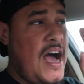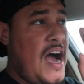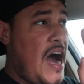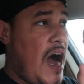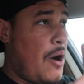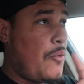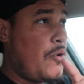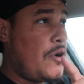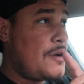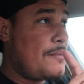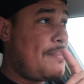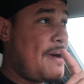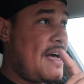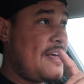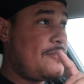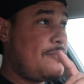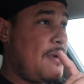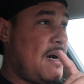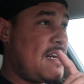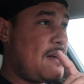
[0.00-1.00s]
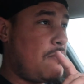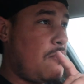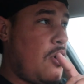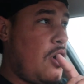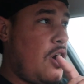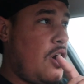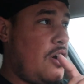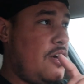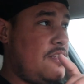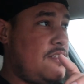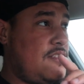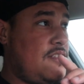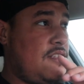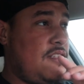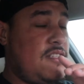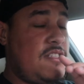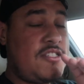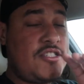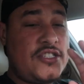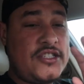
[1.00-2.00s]
I wanna pass by the mall and
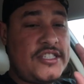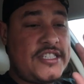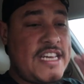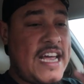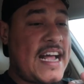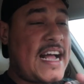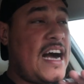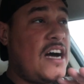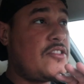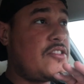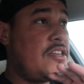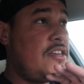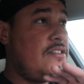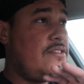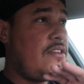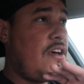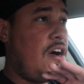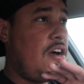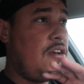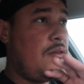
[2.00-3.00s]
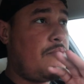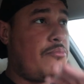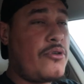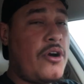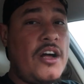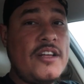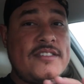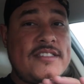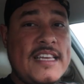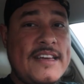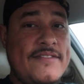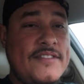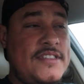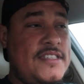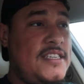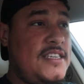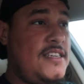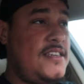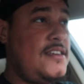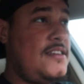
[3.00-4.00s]
check out these LeBron
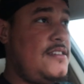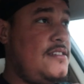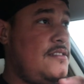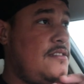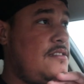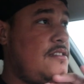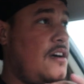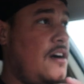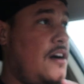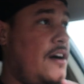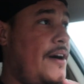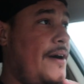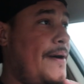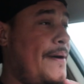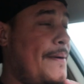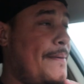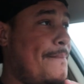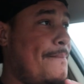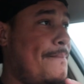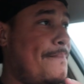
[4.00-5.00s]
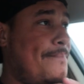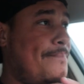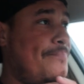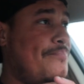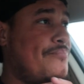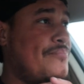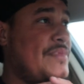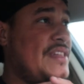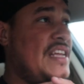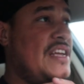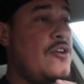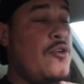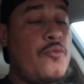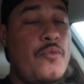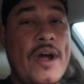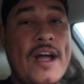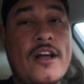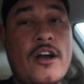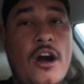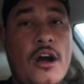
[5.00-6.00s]
17s
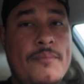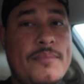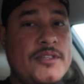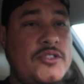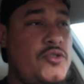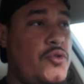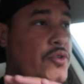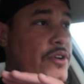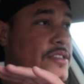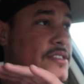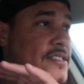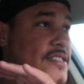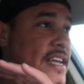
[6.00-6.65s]
red carpet joints.